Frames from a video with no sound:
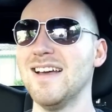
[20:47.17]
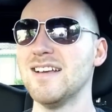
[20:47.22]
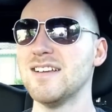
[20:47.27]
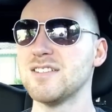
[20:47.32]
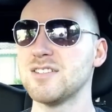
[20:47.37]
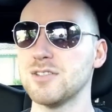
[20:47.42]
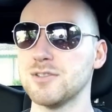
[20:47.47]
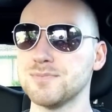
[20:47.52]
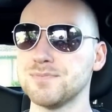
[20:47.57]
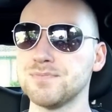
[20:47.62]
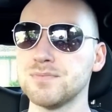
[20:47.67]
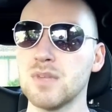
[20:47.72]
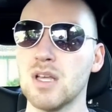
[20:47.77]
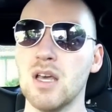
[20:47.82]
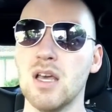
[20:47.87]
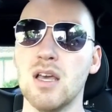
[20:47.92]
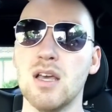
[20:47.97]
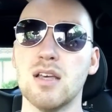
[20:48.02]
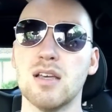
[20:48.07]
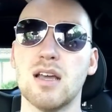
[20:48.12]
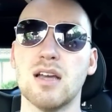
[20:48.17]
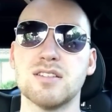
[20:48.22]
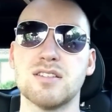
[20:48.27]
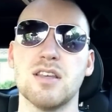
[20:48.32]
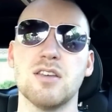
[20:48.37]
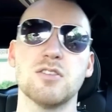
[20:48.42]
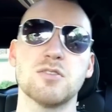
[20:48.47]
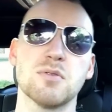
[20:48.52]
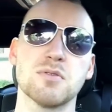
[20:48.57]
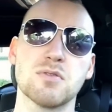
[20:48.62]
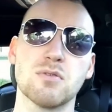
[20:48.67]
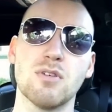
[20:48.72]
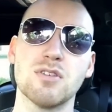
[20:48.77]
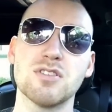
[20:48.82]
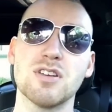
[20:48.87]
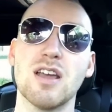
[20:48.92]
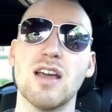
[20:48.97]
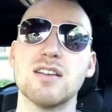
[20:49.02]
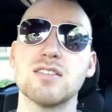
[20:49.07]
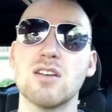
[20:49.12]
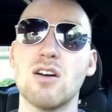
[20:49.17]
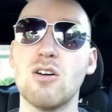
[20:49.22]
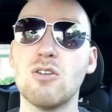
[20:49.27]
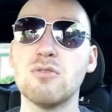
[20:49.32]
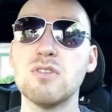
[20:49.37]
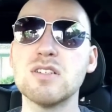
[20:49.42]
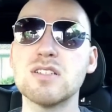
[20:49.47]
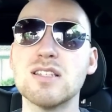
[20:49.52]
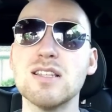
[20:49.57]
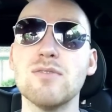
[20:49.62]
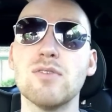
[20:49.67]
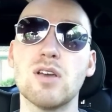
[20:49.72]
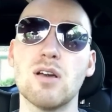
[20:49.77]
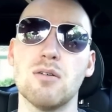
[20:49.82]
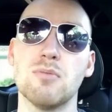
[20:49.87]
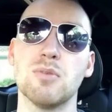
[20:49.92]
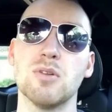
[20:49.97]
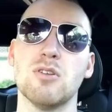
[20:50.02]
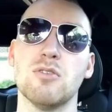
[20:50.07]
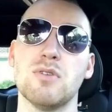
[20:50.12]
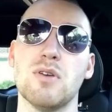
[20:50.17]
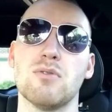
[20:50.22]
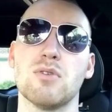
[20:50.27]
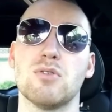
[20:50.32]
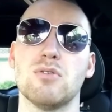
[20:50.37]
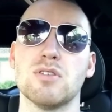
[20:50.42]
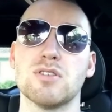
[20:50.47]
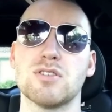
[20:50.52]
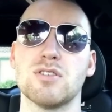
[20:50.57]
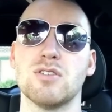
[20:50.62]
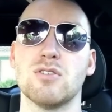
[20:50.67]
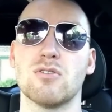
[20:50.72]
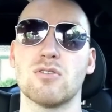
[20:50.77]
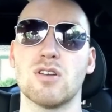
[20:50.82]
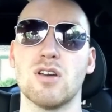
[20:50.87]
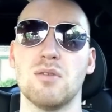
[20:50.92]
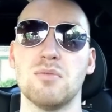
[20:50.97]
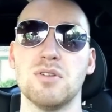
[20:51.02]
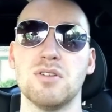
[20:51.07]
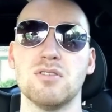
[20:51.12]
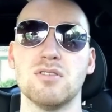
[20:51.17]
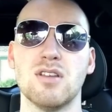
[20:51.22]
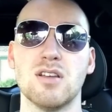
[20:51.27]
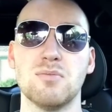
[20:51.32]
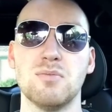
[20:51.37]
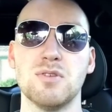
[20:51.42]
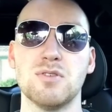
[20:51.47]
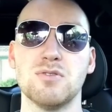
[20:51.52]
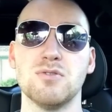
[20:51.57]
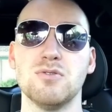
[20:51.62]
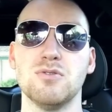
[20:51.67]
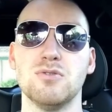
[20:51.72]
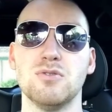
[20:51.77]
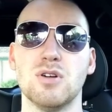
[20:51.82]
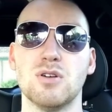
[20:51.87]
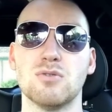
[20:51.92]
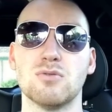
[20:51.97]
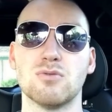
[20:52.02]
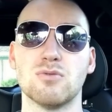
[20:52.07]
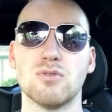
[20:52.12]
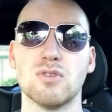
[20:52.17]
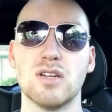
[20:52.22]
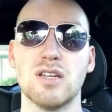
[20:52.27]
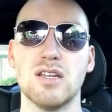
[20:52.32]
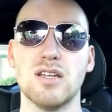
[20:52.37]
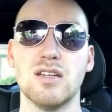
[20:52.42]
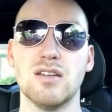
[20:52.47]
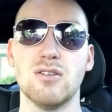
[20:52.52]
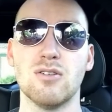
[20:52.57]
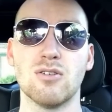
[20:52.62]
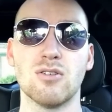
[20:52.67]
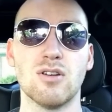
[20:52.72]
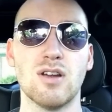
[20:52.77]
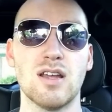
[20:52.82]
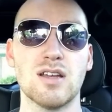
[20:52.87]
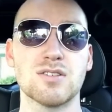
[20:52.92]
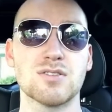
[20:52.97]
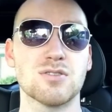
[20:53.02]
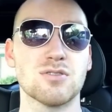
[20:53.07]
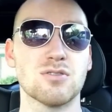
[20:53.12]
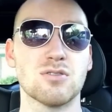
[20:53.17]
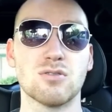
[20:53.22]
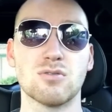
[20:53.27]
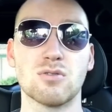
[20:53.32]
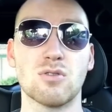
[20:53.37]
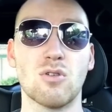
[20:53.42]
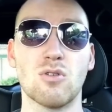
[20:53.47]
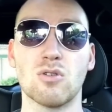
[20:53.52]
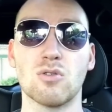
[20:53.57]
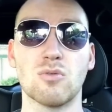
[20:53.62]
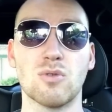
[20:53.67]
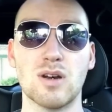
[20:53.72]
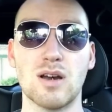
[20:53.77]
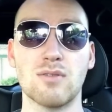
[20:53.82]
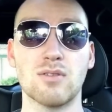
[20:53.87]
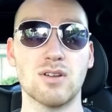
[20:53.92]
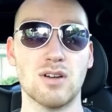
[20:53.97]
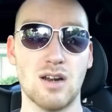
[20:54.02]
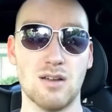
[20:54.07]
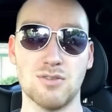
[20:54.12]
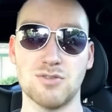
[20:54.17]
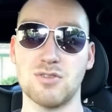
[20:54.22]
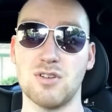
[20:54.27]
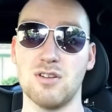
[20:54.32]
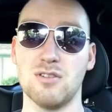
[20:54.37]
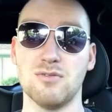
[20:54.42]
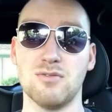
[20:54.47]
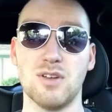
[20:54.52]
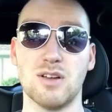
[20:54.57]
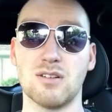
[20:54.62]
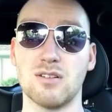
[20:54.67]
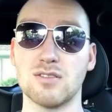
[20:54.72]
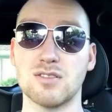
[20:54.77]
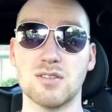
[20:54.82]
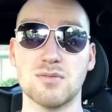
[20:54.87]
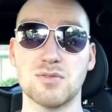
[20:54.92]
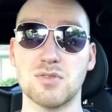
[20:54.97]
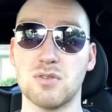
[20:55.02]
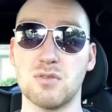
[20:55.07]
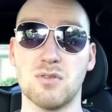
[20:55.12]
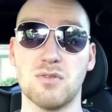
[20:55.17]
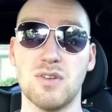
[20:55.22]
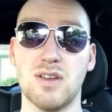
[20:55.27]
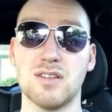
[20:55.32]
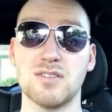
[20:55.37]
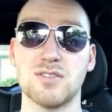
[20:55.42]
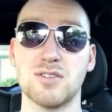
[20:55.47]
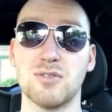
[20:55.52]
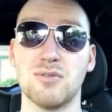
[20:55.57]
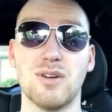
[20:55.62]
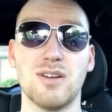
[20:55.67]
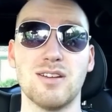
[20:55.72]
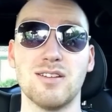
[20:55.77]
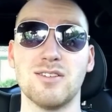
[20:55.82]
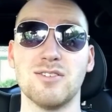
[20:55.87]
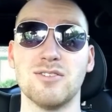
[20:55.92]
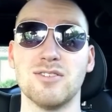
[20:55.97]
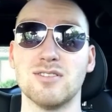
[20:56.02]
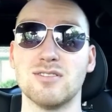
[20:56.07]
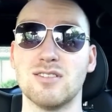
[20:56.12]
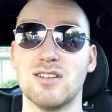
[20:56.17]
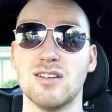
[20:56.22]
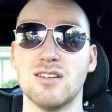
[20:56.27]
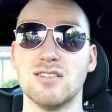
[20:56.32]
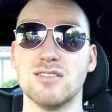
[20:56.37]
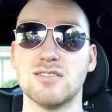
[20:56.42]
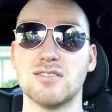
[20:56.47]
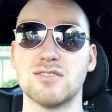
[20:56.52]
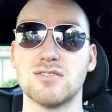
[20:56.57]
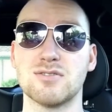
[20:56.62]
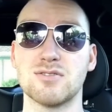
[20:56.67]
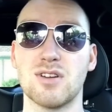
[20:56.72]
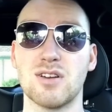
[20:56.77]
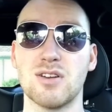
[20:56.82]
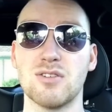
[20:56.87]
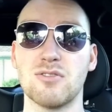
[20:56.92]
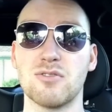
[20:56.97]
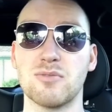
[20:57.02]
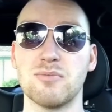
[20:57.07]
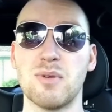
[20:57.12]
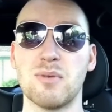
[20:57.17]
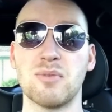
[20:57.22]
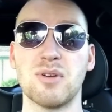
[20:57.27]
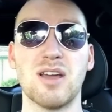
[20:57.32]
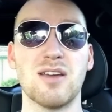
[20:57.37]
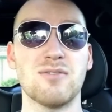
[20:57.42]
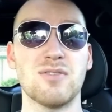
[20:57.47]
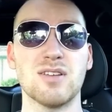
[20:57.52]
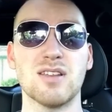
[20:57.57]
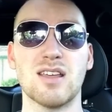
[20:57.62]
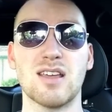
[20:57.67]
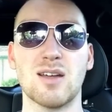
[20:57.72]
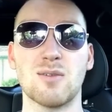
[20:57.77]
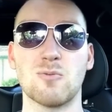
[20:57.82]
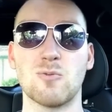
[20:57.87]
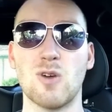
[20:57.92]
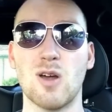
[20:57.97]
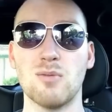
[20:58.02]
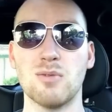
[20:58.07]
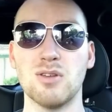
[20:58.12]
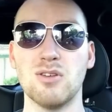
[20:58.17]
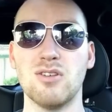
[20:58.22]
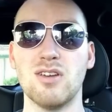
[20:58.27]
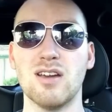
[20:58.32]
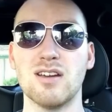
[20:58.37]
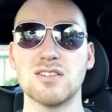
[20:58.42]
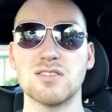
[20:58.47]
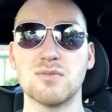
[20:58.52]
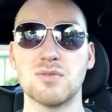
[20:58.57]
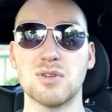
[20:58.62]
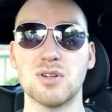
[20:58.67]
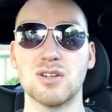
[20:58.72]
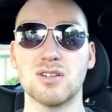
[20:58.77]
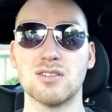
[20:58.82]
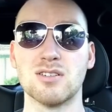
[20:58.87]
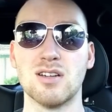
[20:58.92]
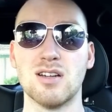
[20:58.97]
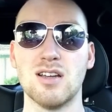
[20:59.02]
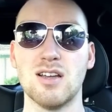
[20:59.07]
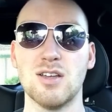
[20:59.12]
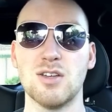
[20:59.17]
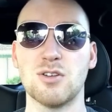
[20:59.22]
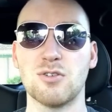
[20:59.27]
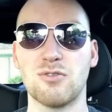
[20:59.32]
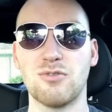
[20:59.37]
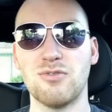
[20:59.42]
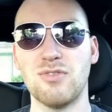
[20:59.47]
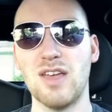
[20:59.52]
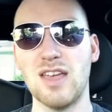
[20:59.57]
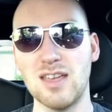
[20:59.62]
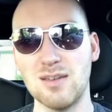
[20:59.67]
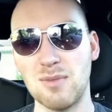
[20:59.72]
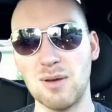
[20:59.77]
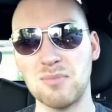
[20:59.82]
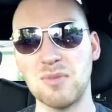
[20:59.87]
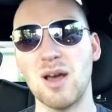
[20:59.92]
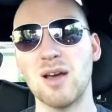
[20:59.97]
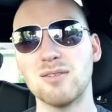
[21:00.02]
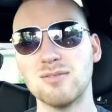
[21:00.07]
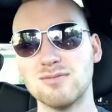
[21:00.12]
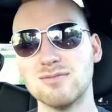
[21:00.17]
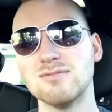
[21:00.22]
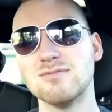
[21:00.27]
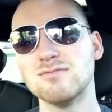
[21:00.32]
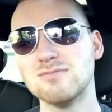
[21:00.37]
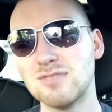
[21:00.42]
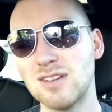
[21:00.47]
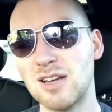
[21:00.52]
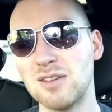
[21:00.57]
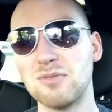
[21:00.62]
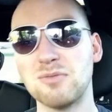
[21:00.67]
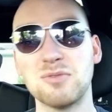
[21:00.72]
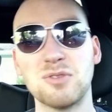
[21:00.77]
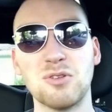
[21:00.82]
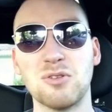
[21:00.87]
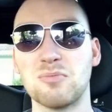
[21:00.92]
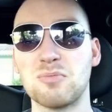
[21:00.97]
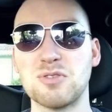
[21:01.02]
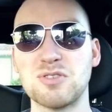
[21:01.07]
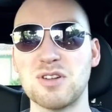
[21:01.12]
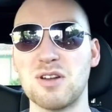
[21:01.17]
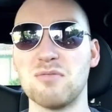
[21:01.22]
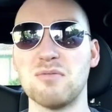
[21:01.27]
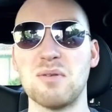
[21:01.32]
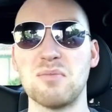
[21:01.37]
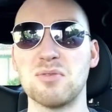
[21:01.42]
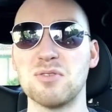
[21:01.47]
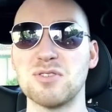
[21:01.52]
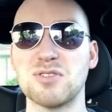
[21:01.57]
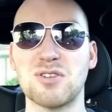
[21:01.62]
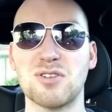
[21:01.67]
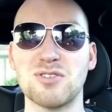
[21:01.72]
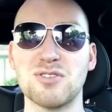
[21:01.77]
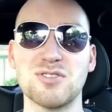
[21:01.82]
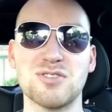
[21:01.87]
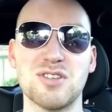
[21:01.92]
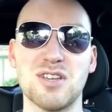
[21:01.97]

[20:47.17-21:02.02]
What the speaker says: So, guys, thank you so much for watching. As always, leave a comment below if you have a question or comment you'd like me to read or answer or whatever, and I'll try to figure out some sort of a fancier way to do it, because trying to do it from memory, I feel like I'm robbing you guys of your fame. I'm not. The only person I remember is Sergeant